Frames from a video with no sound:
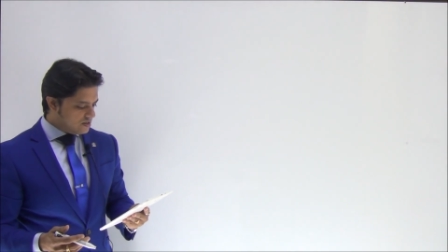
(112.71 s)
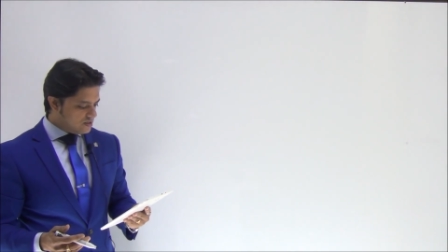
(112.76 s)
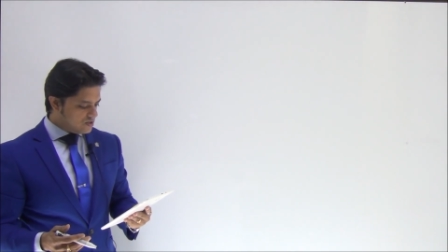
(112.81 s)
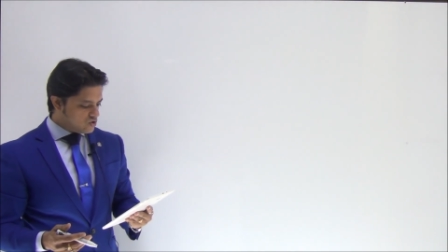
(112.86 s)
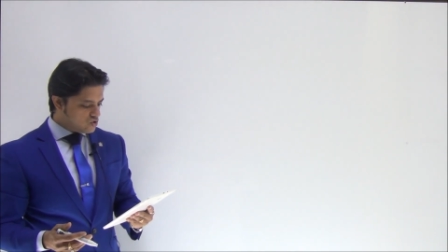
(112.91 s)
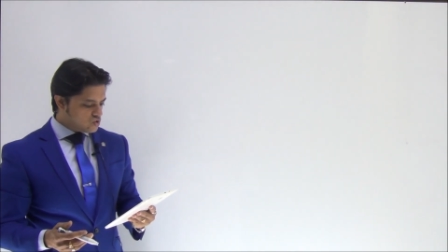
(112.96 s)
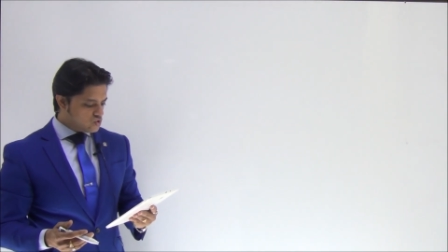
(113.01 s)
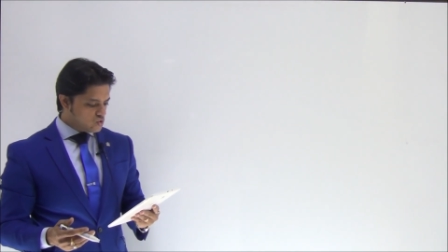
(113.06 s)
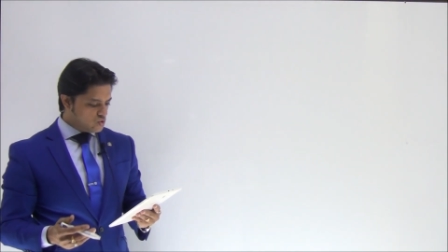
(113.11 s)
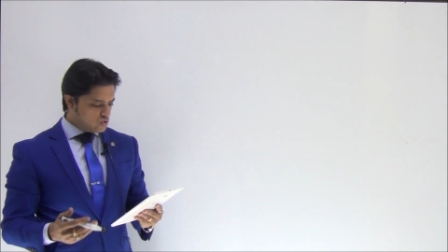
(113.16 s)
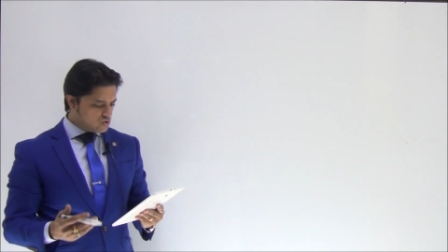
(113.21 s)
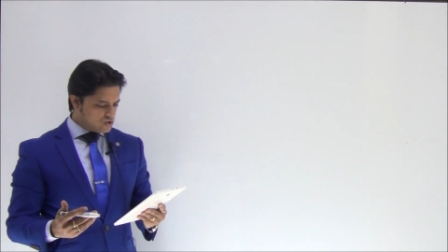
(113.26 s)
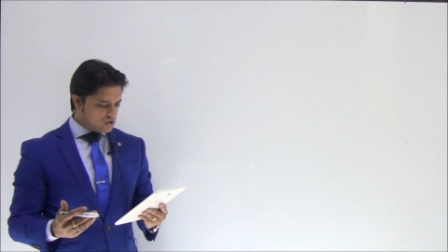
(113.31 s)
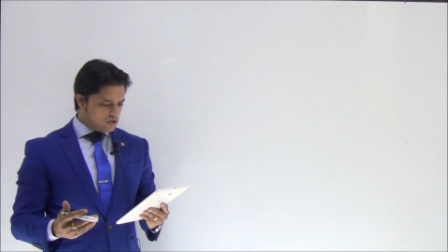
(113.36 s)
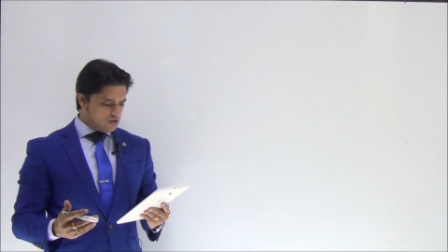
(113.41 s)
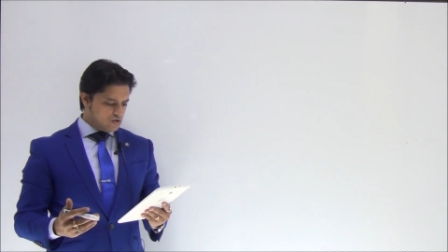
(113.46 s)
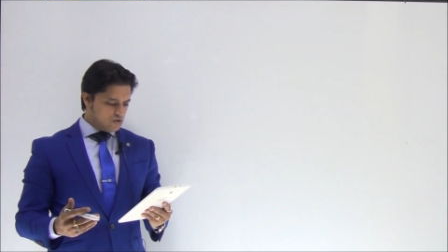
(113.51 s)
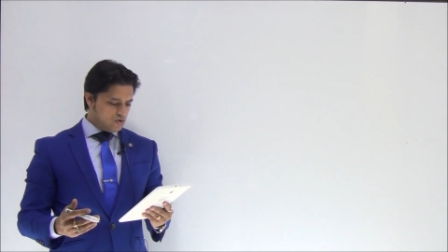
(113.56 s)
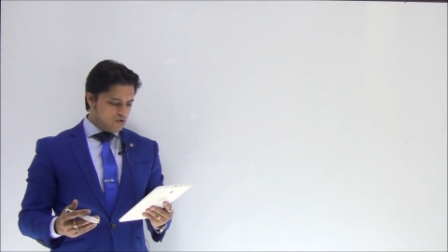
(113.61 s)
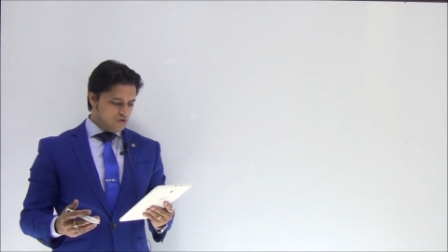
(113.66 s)

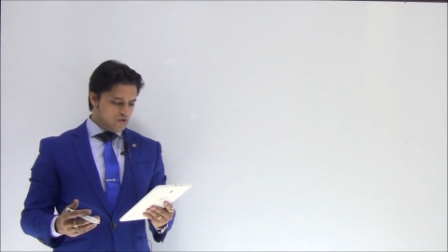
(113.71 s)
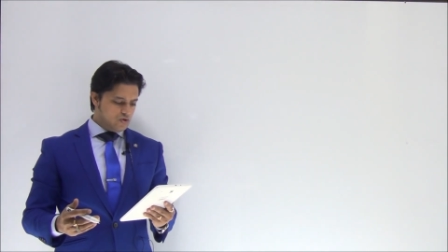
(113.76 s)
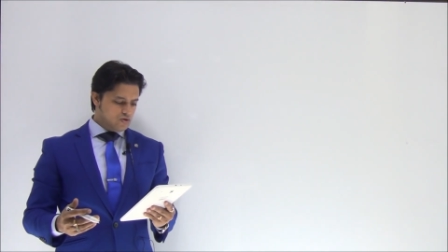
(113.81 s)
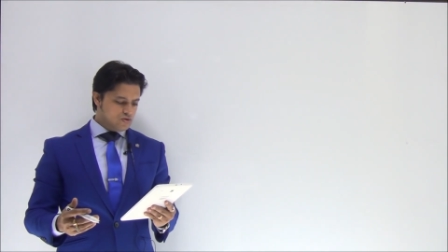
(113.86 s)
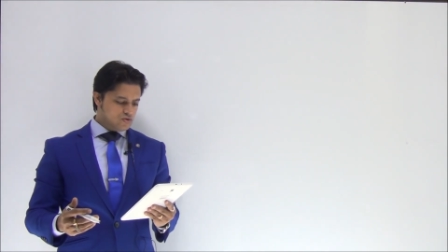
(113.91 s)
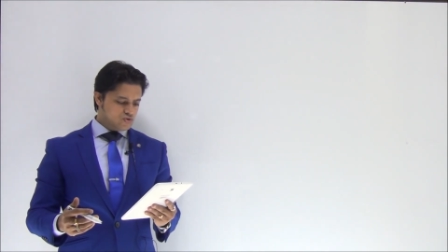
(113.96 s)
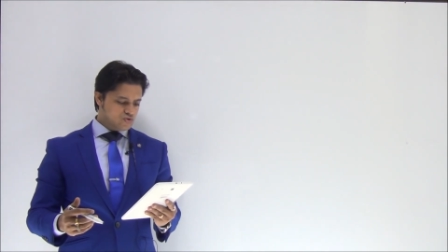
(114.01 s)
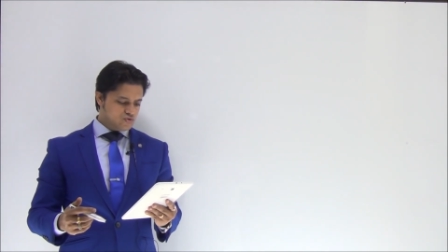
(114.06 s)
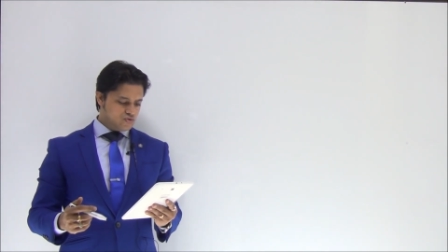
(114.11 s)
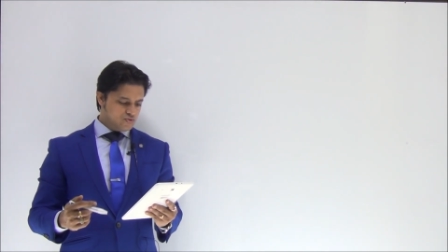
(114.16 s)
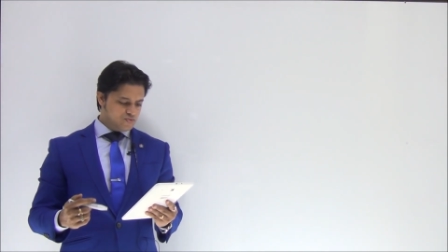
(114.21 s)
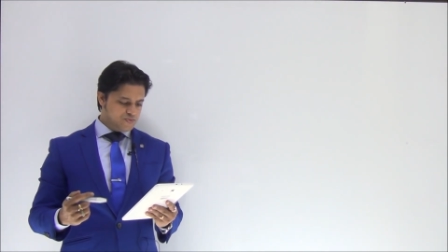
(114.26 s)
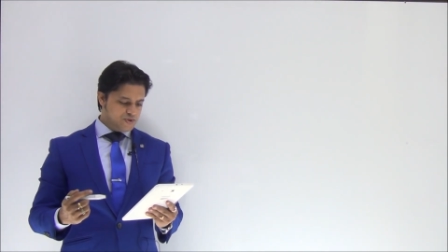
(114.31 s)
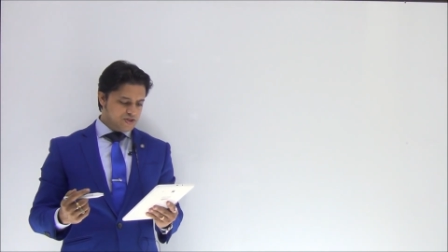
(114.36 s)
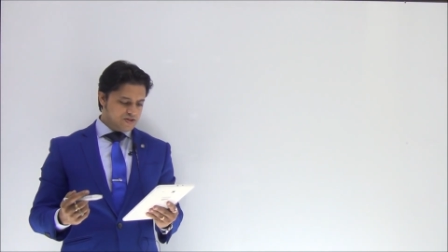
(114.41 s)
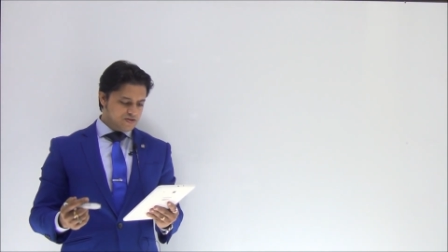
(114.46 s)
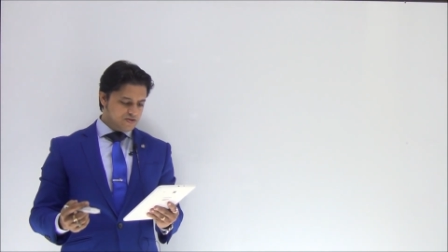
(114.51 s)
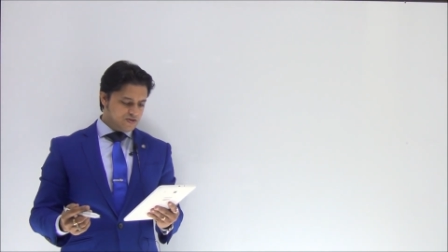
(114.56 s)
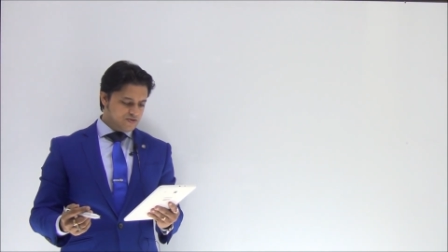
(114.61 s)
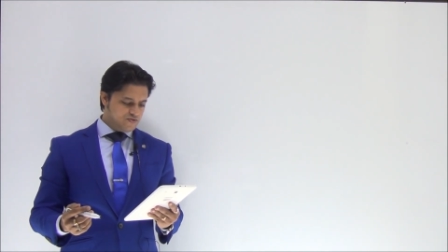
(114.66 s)
sotalol should be